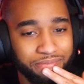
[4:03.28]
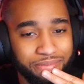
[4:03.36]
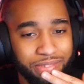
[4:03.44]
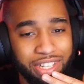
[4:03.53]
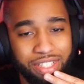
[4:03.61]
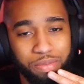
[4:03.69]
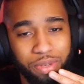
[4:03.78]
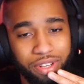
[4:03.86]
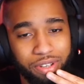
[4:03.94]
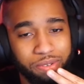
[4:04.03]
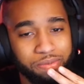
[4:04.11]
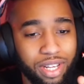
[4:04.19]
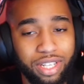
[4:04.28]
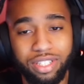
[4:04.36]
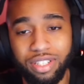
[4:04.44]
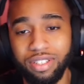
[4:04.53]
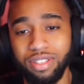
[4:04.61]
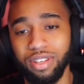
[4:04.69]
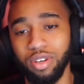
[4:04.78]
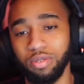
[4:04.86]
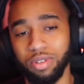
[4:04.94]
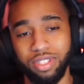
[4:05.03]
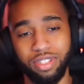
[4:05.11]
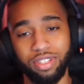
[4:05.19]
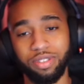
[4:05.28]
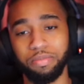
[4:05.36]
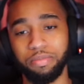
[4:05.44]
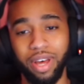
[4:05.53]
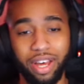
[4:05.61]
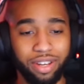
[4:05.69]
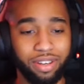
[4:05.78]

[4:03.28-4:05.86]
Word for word: That's just me though. That shit is dope. That shit is mad